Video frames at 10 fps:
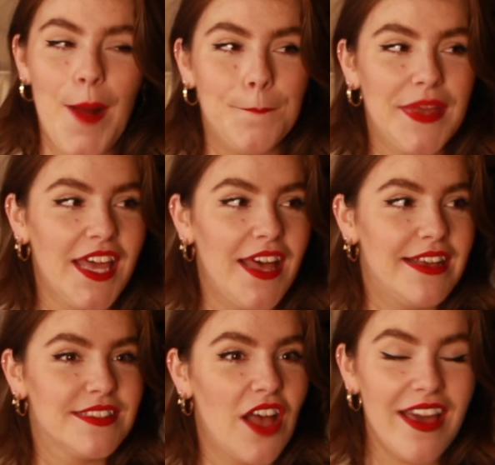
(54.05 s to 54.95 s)

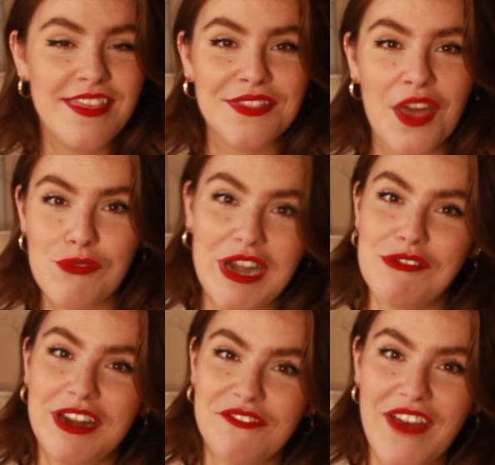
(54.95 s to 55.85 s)
because I think they're
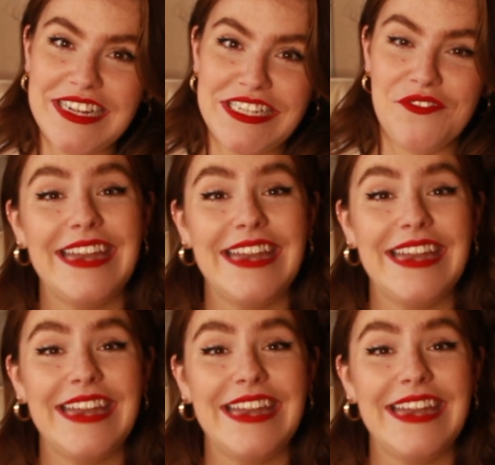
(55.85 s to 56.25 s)
really effective.